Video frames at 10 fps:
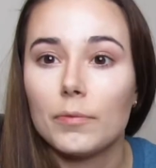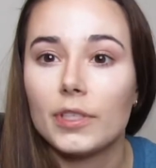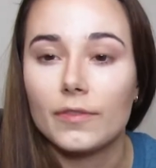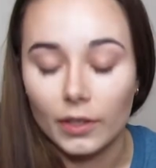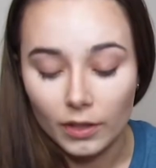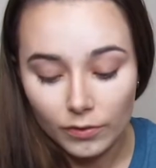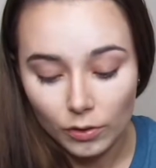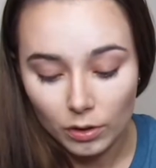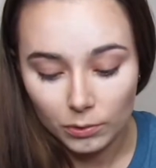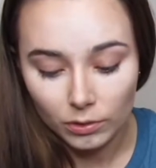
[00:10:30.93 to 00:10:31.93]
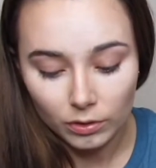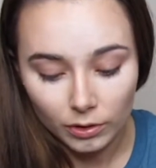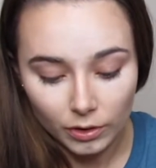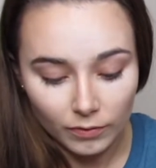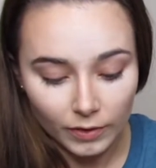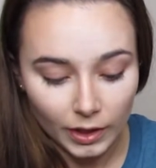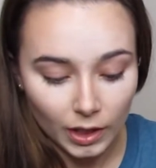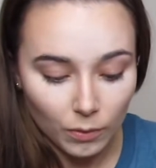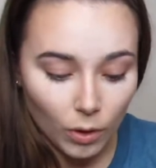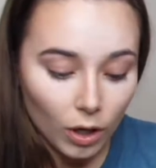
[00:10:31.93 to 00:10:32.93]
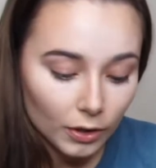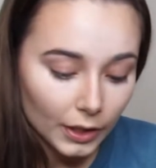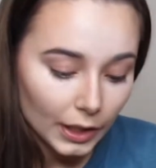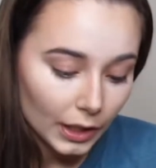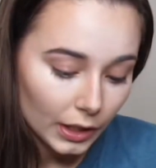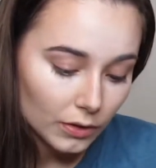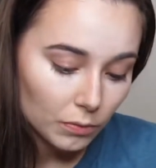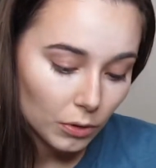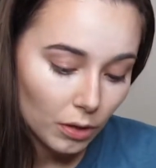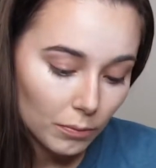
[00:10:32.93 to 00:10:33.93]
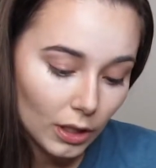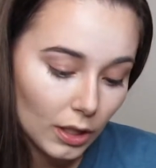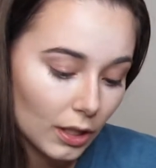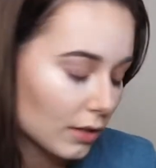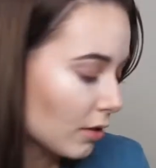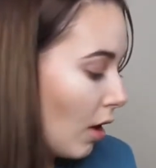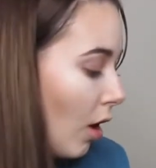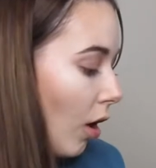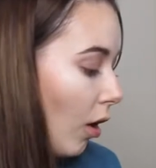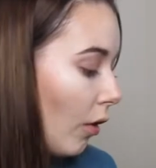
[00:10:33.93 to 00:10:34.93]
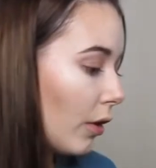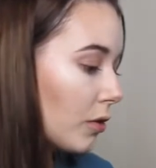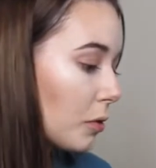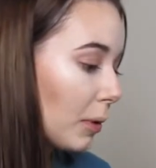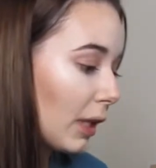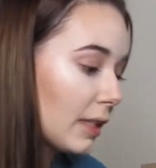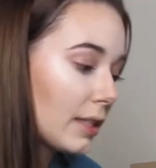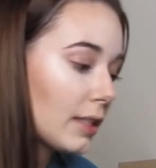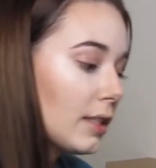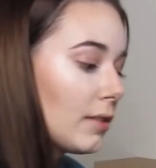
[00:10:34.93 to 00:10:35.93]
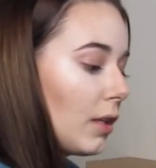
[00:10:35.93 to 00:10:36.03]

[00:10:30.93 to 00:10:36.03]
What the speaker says: It's very affordable. You can find it at Walgreens, Walmart, all those places.